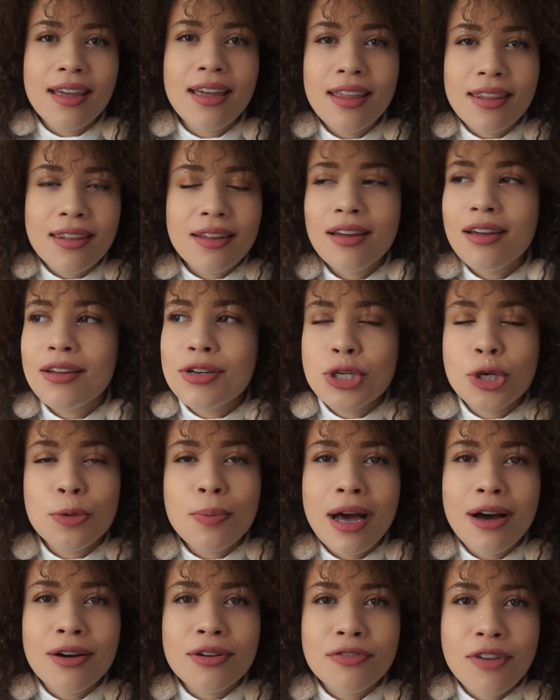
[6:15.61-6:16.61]
in the £2,
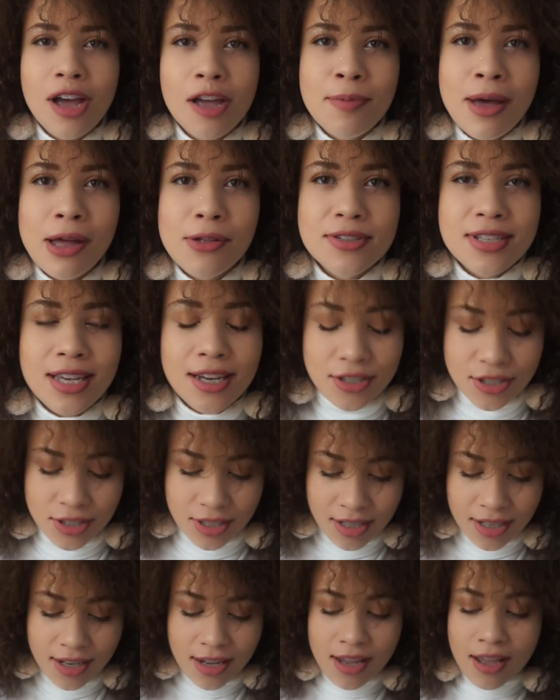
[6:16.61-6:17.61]
£5
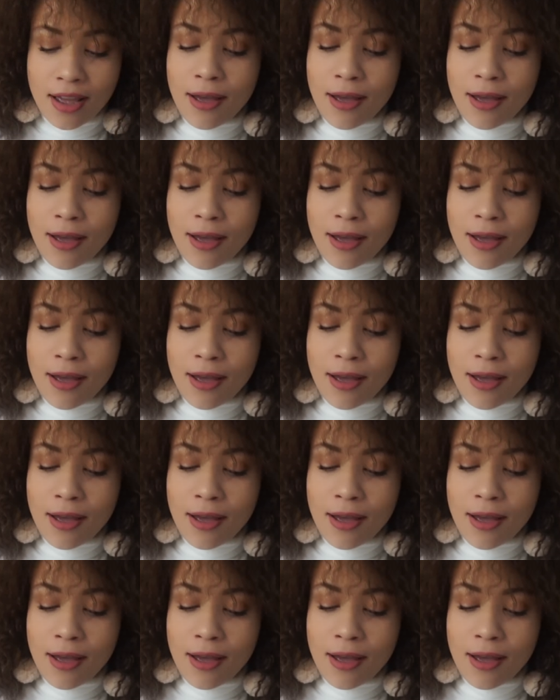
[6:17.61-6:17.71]
section.